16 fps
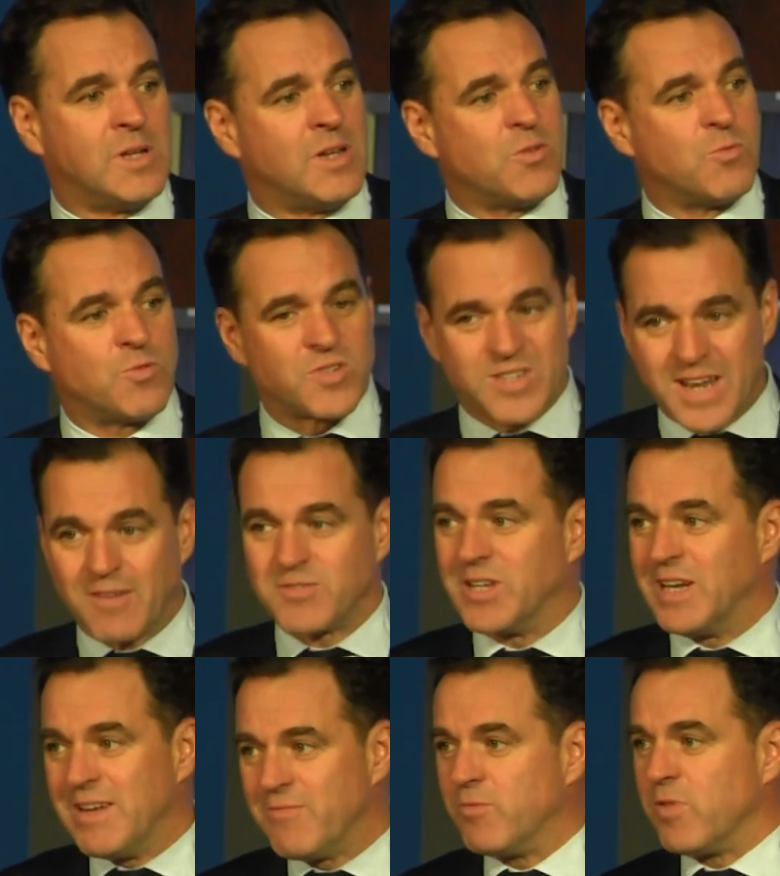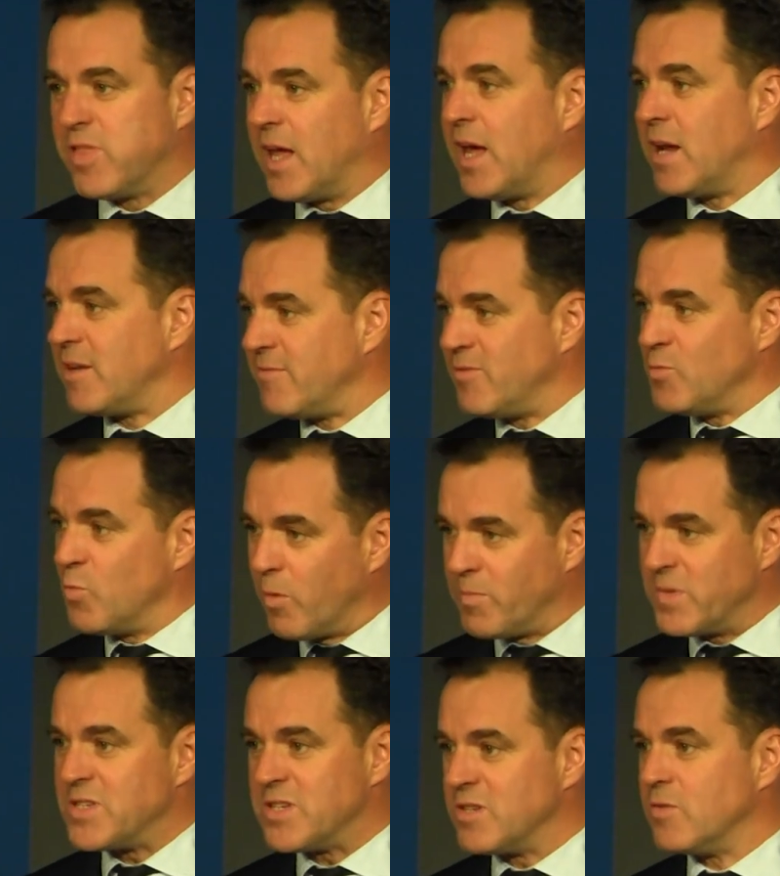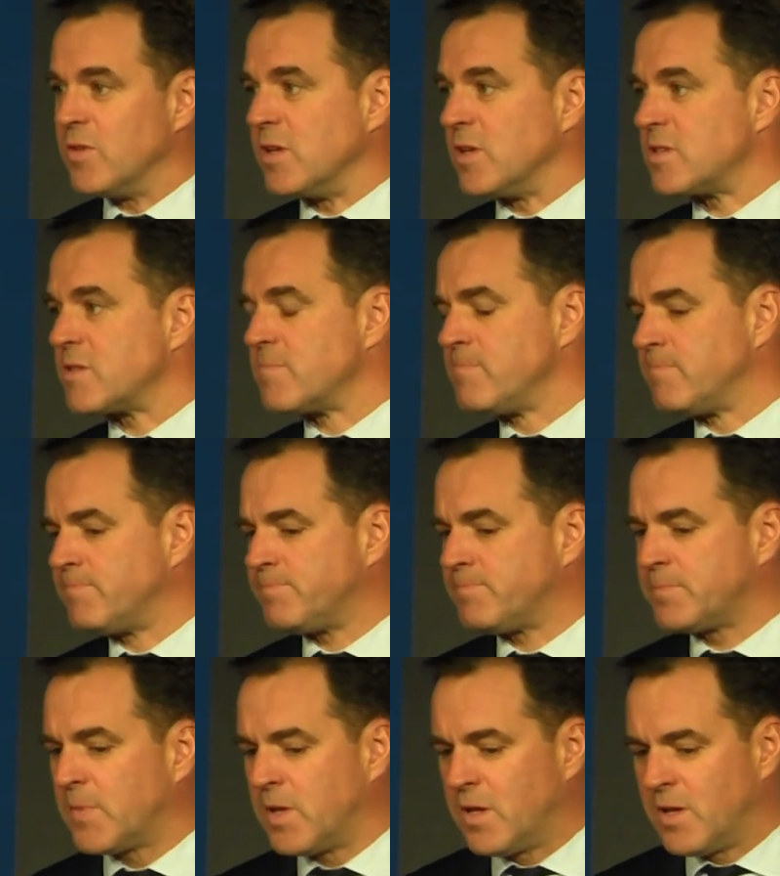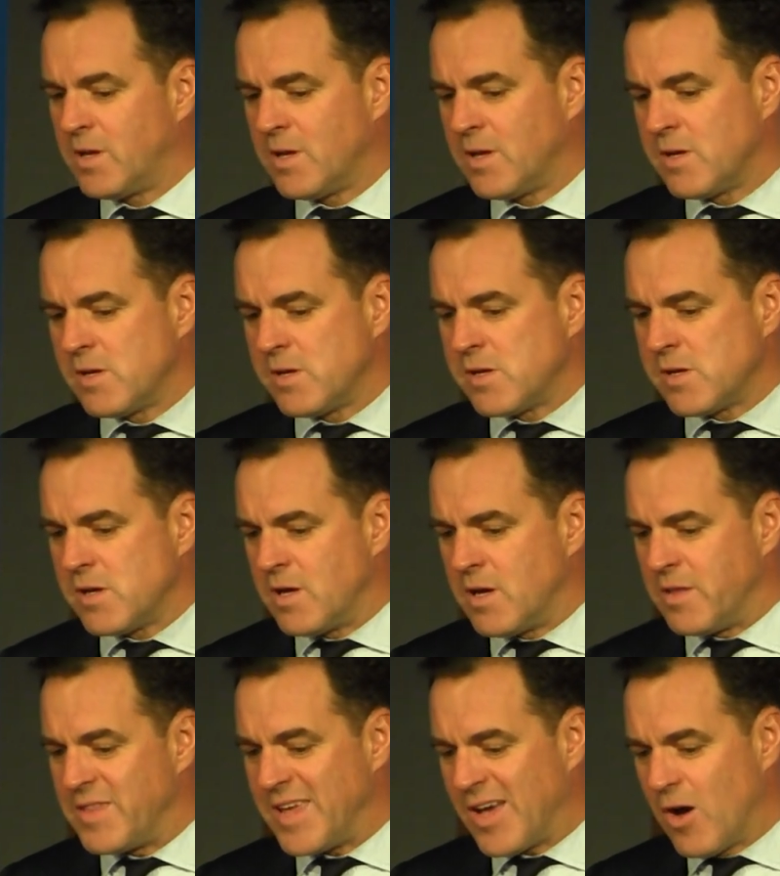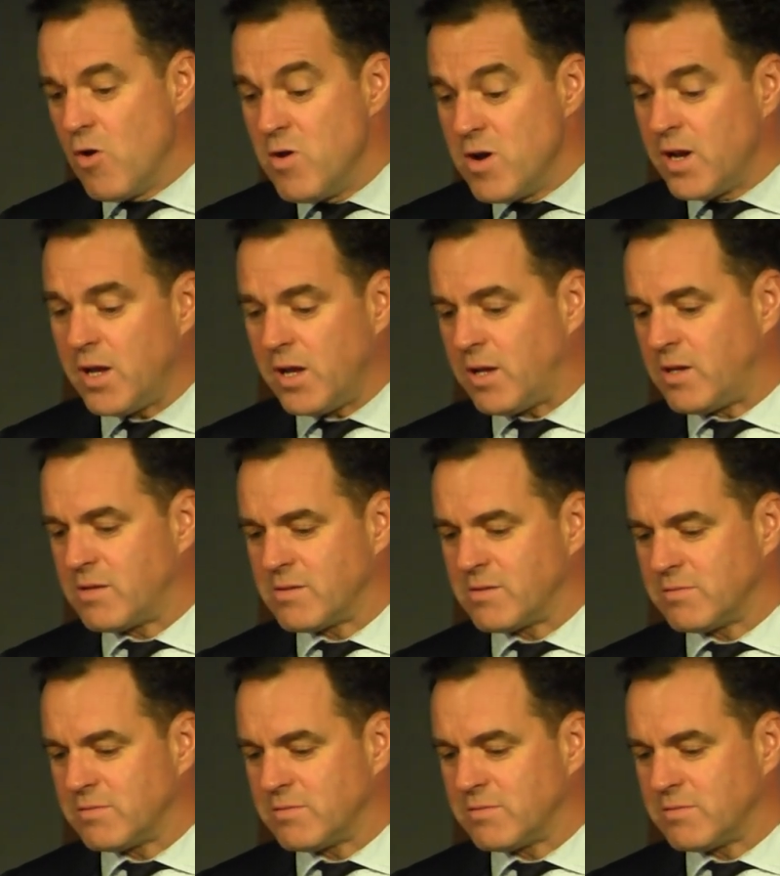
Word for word: and you'll just have to live with that if you want me to do this. And the only